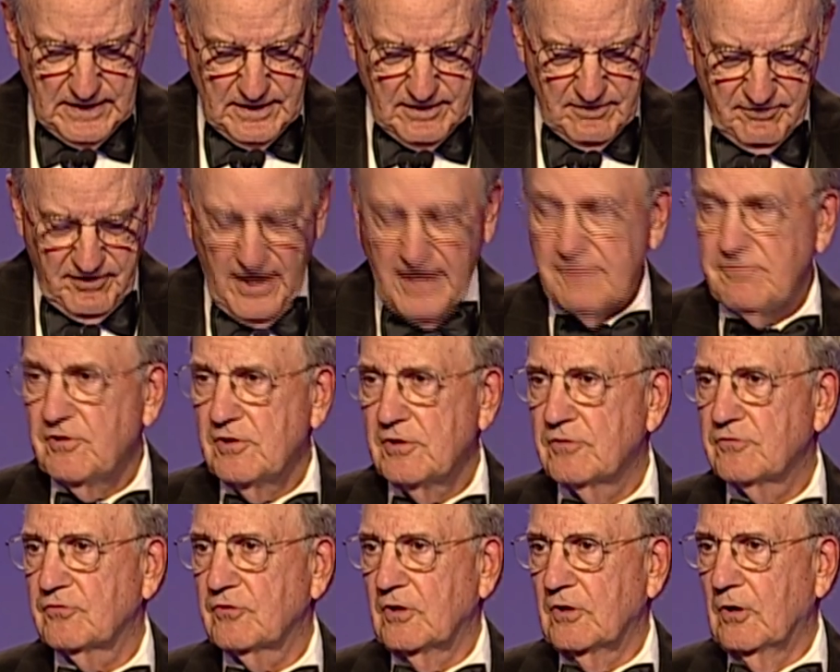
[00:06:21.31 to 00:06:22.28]
5
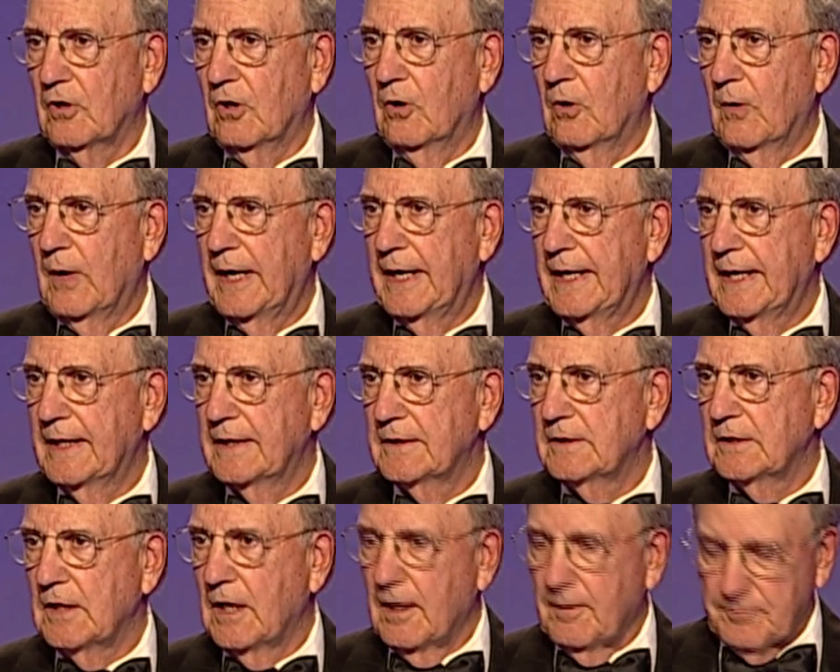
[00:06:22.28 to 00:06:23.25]
years ago, I had
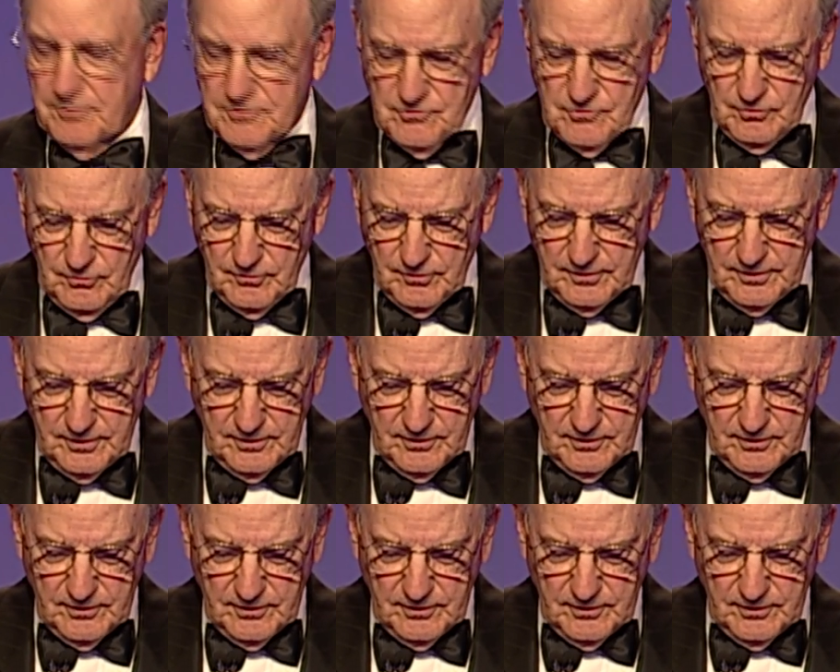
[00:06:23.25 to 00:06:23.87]
the opportunity